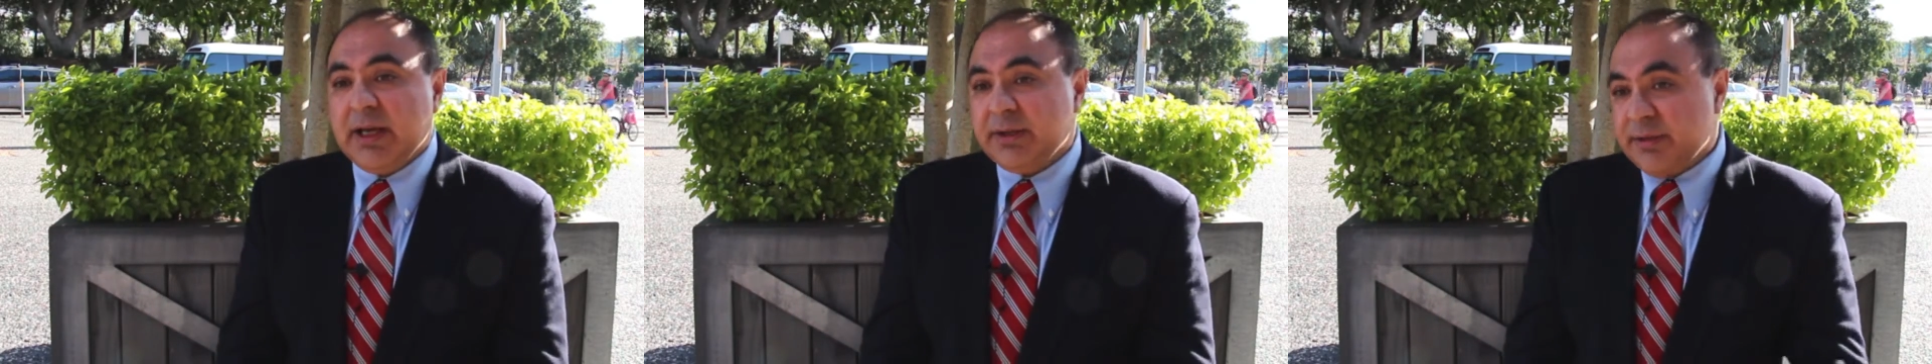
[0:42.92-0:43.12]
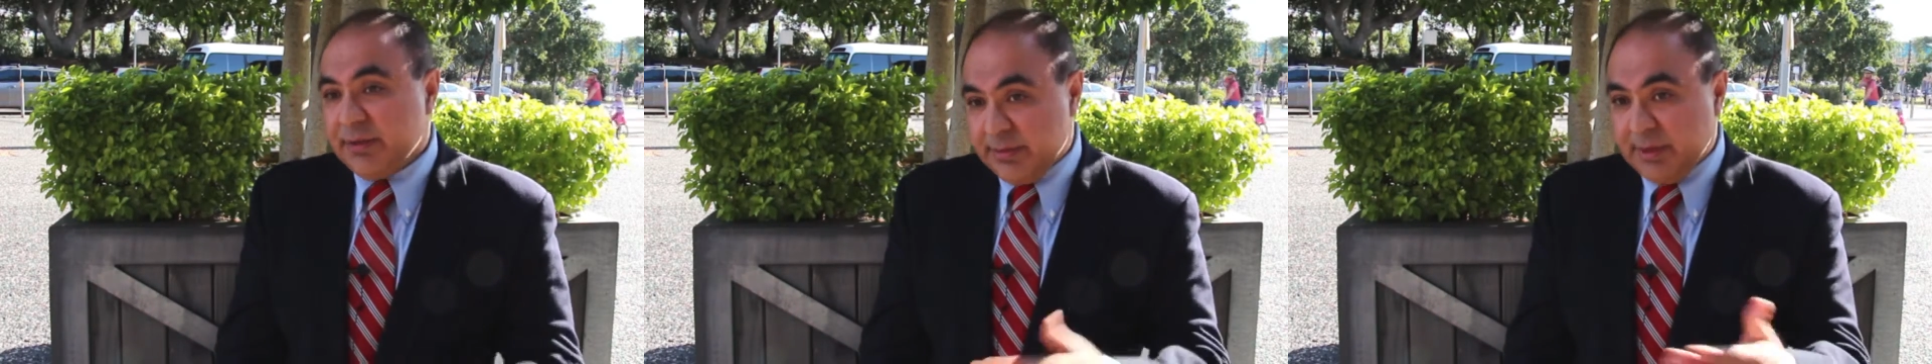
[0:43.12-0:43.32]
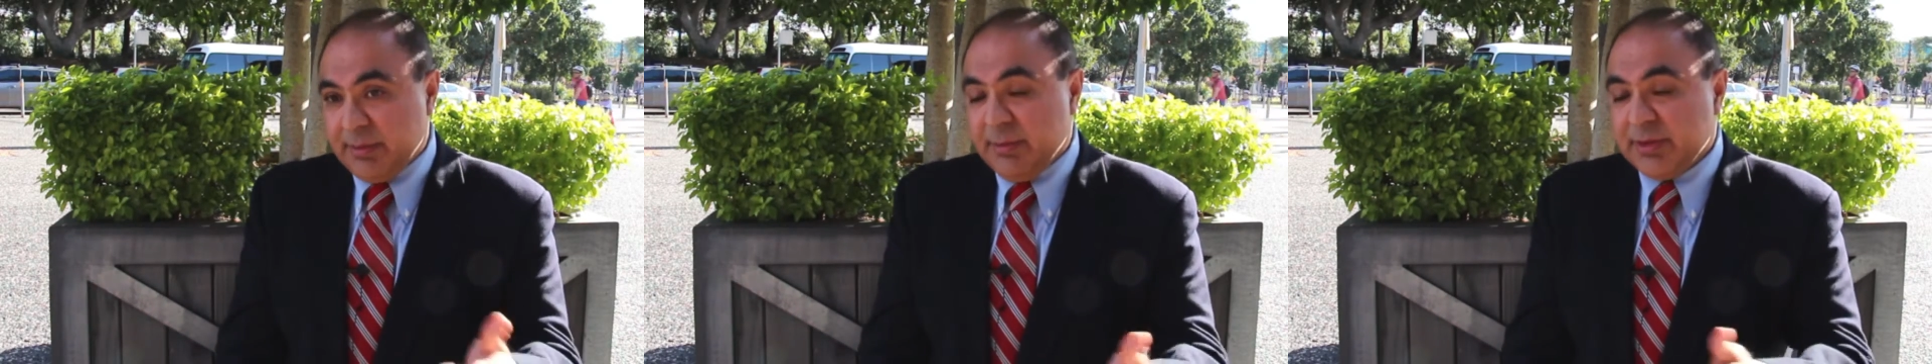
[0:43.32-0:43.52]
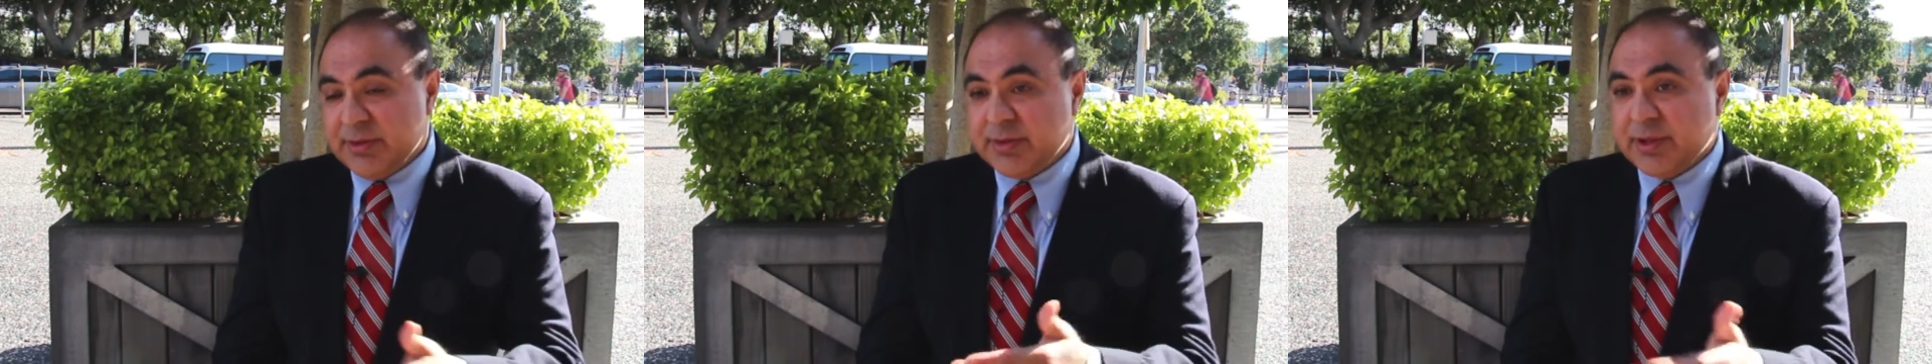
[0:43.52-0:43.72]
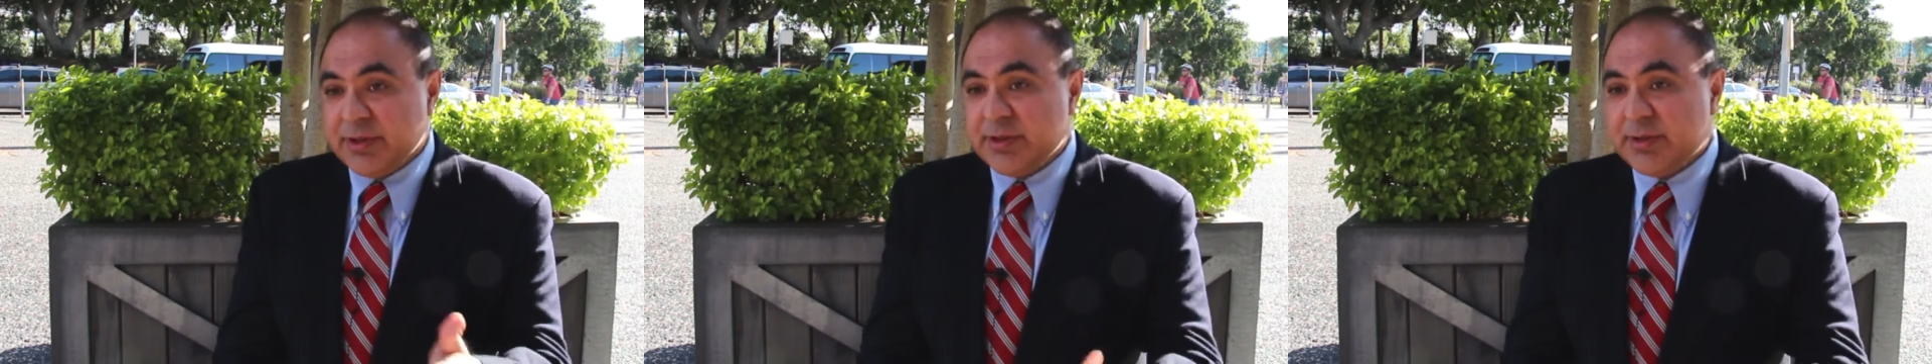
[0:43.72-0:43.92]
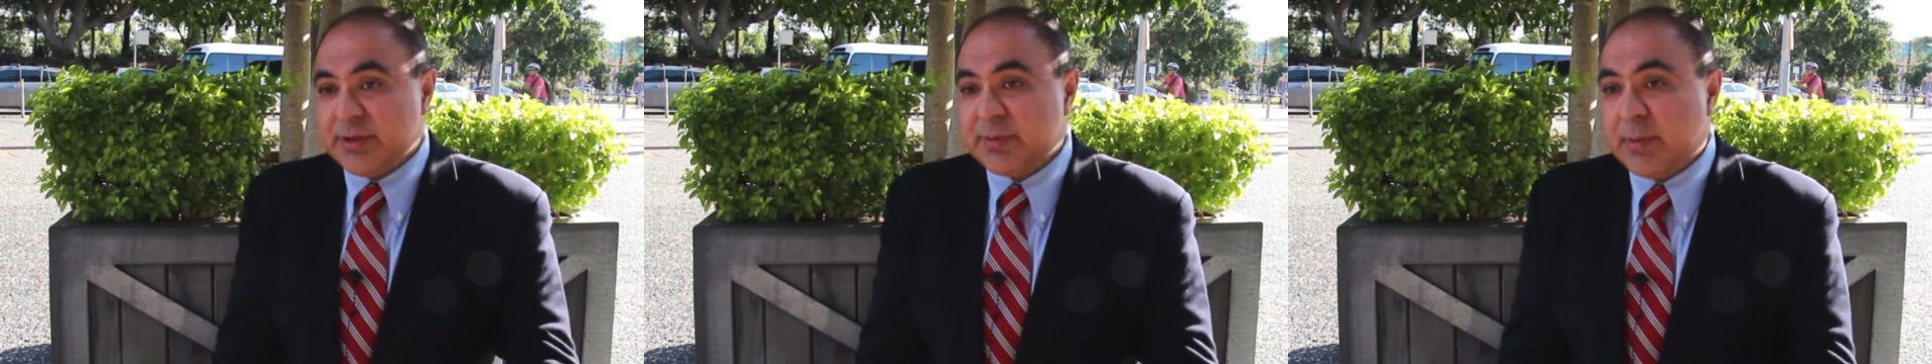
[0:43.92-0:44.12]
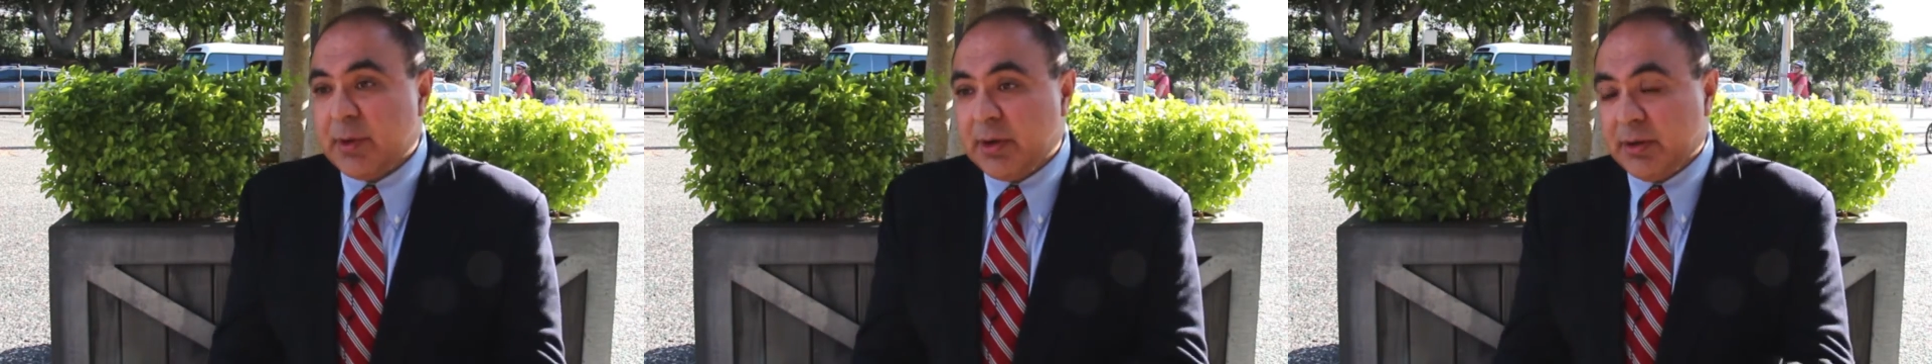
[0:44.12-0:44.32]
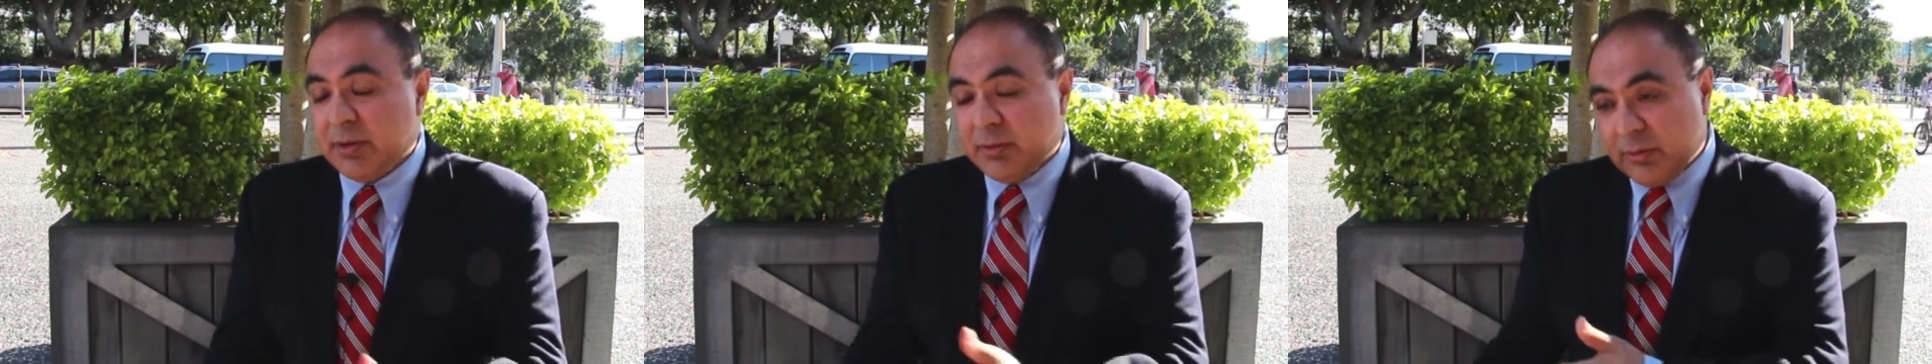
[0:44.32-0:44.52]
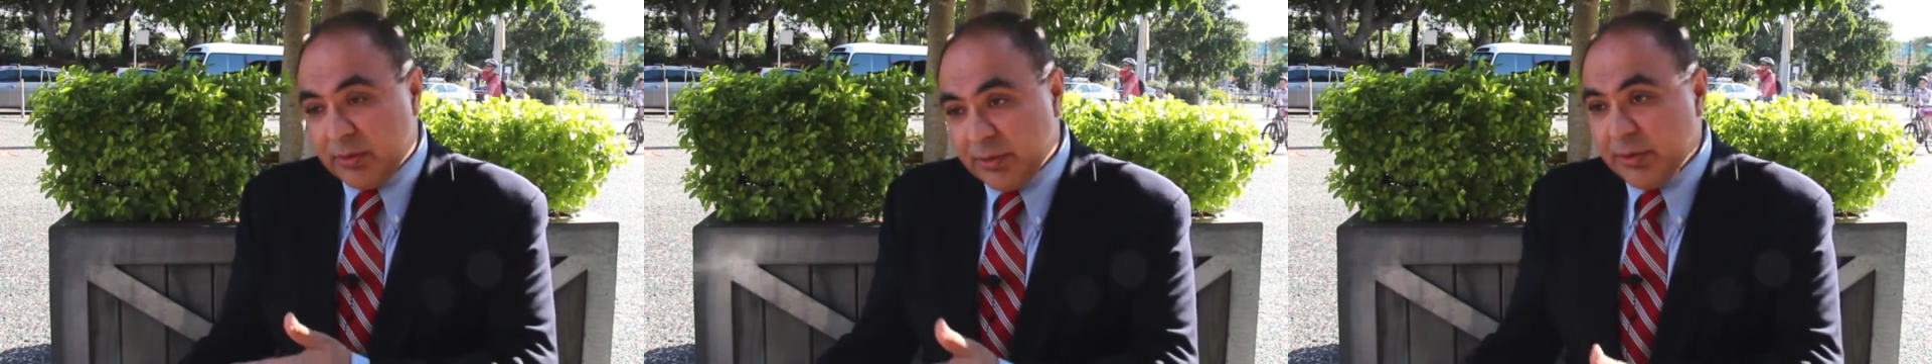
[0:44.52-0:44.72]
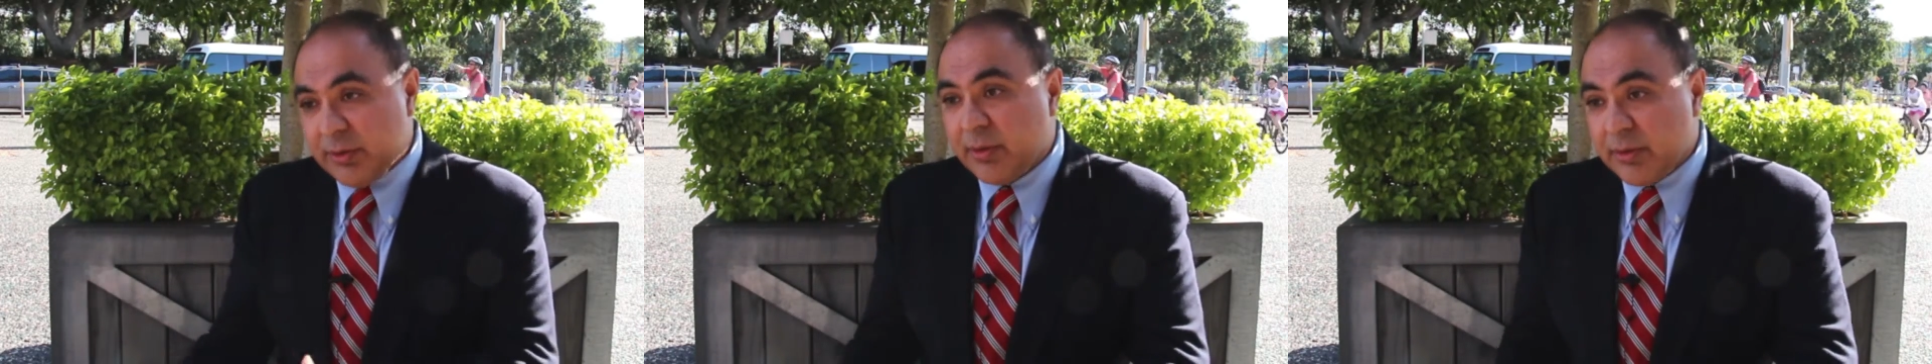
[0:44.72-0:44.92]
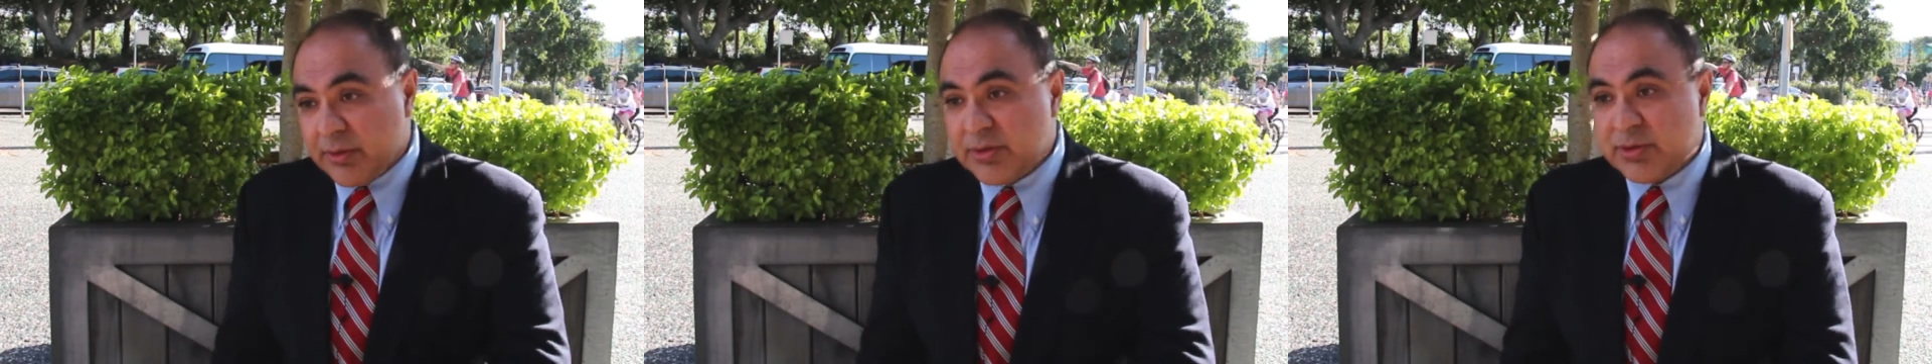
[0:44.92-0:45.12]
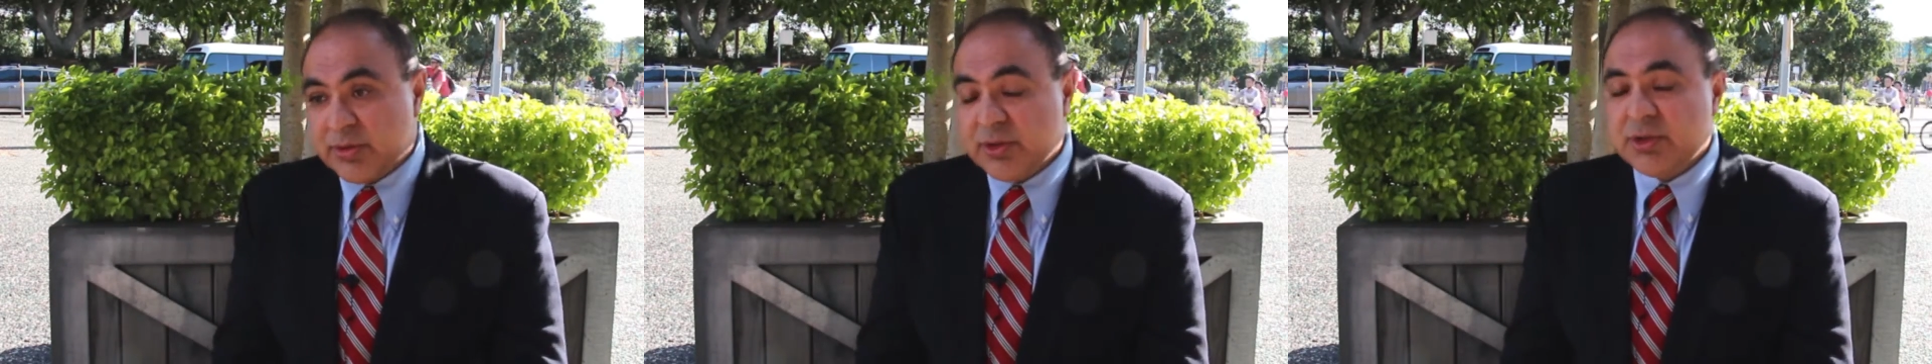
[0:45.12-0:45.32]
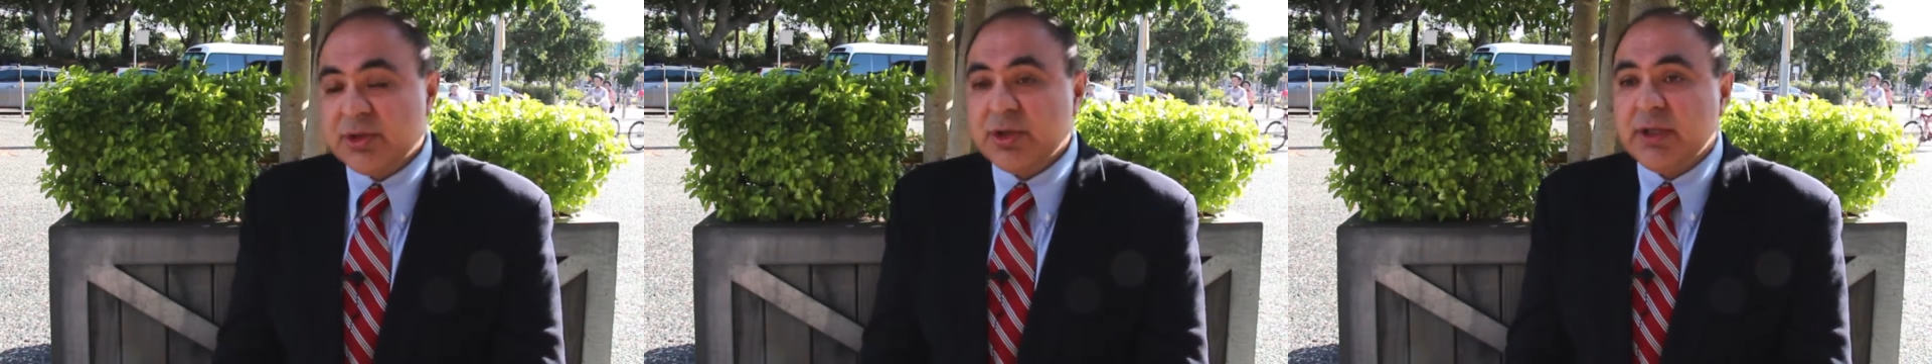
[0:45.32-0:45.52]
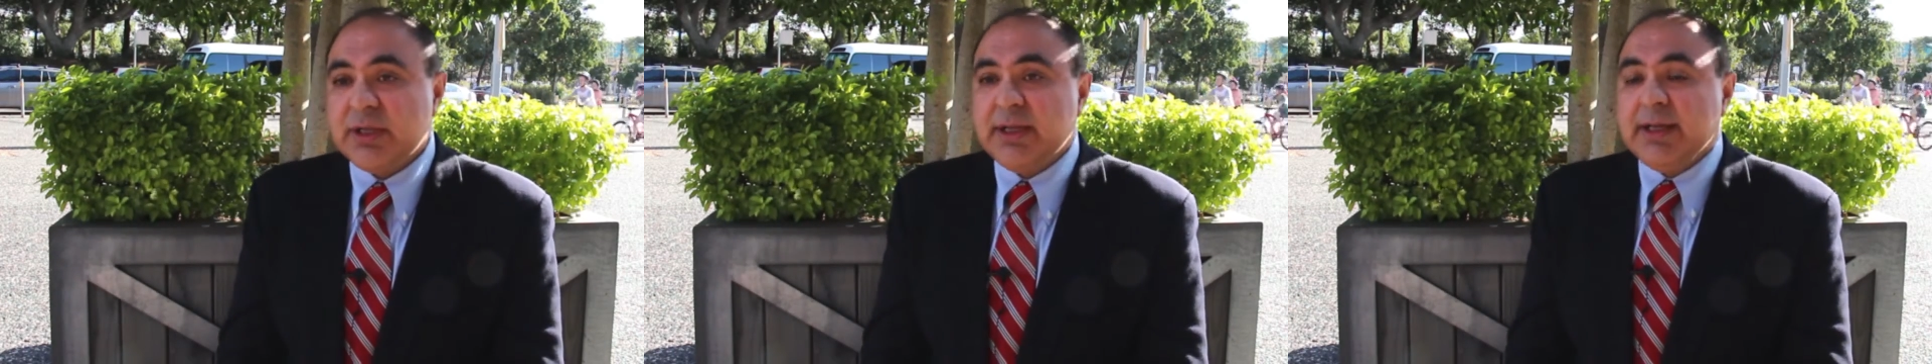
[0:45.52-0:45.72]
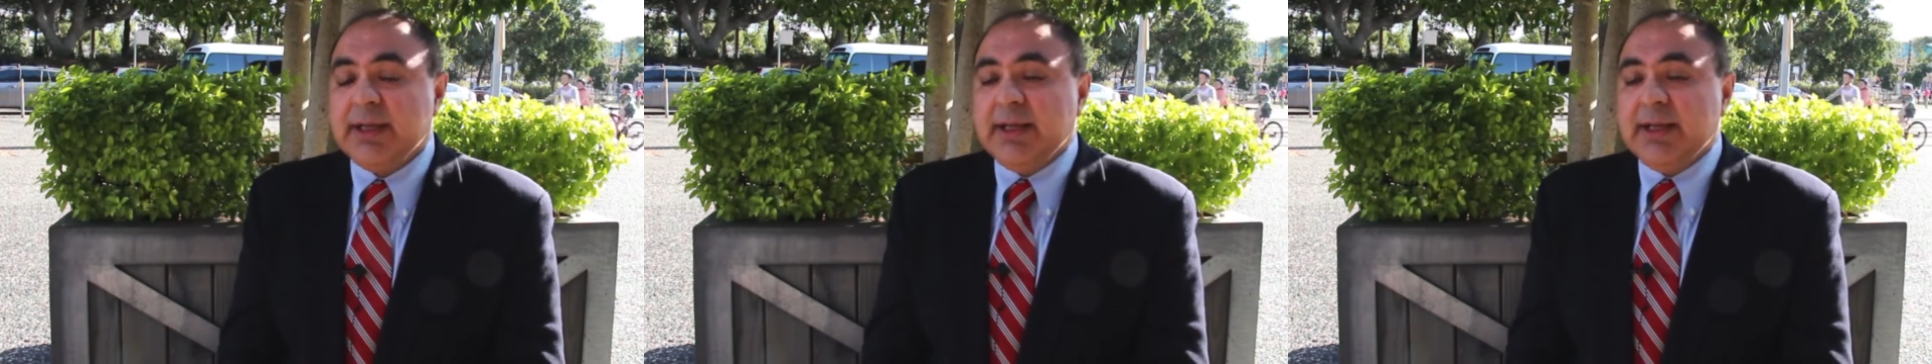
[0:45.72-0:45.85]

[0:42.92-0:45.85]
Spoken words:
to someone such as a spinal or a neurosurgeon.